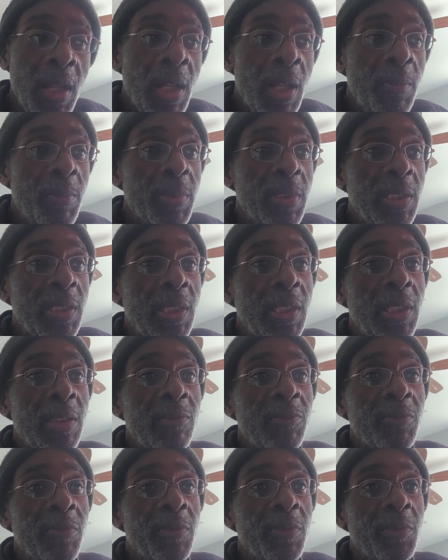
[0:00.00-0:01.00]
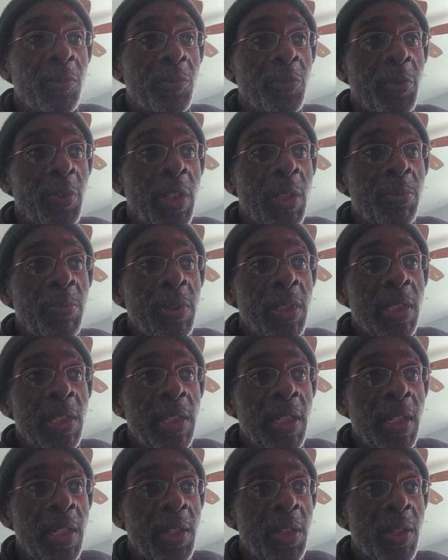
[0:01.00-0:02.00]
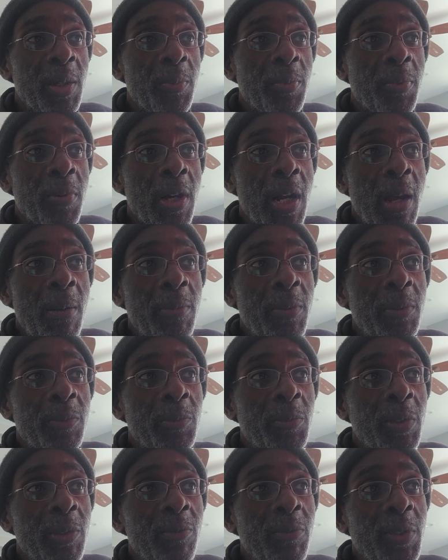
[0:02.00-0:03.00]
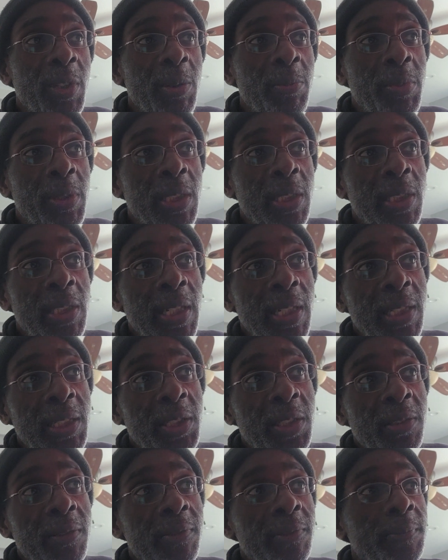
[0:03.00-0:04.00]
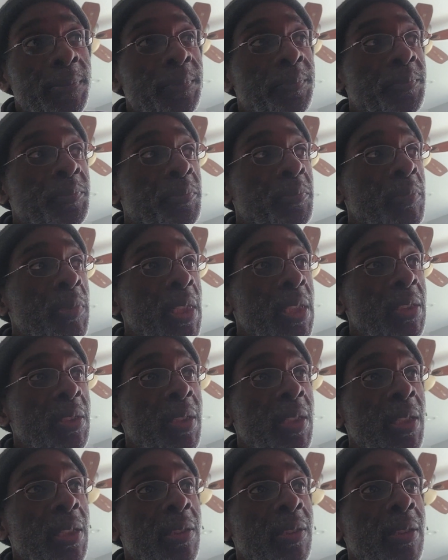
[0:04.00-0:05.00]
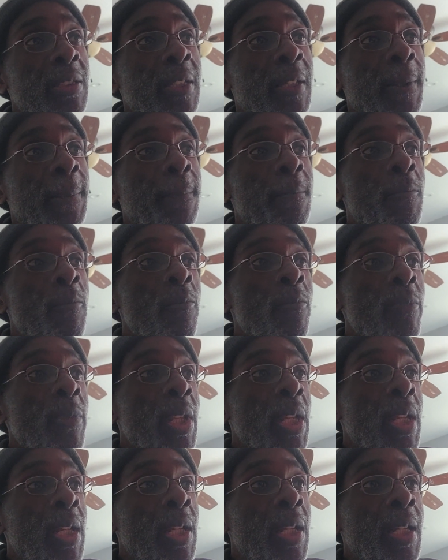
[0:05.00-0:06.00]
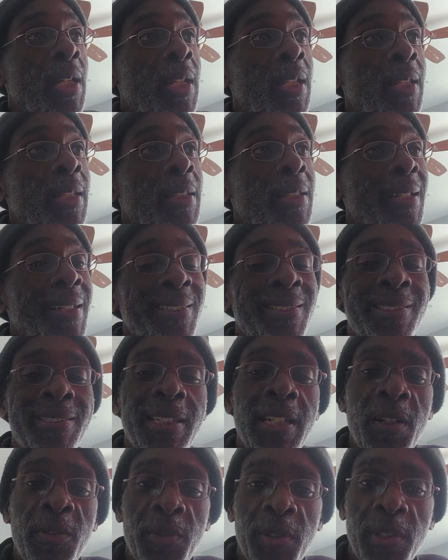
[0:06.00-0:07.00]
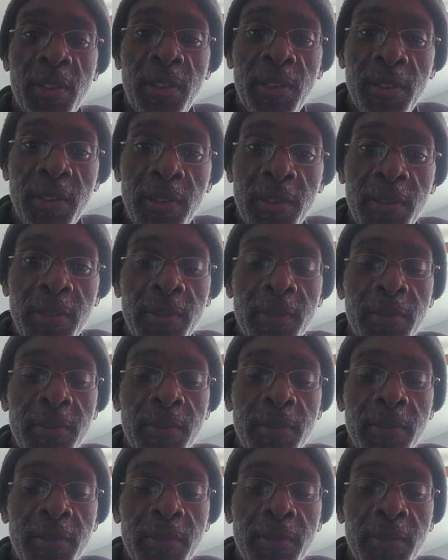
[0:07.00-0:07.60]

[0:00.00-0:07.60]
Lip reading: But see, rehabilitation, the problem with rehabilitation is this. That sounds good